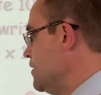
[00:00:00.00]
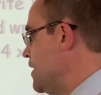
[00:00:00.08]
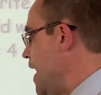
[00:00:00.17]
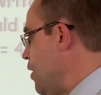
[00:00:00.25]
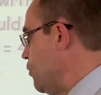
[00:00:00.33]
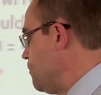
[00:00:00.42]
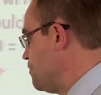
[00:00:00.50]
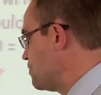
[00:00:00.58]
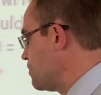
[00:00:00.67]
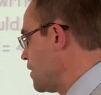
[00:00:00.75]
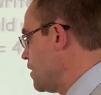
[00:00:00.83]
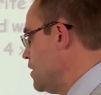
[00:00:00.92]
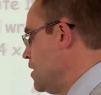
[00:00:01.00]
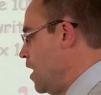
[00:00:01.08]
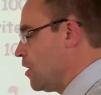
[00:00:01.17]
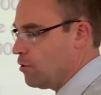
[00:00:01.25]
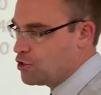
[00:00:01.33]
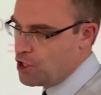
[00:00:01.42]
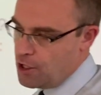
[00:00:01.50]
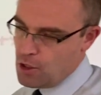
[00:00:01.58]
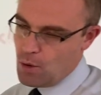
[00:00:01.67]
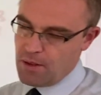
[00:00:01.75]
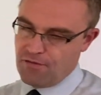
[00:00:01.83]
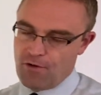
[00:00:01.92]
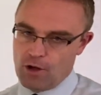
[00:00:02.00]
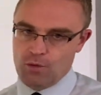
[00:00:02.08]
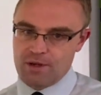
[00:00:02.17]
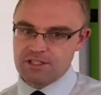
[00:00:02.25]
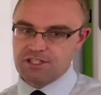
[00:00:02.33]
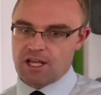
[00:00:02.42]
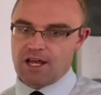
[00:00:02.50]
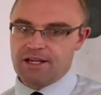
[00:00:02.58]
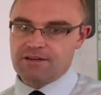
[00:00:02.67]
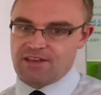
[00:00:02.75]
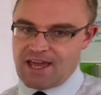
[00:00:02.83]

Now, and I'll show you on the following slide.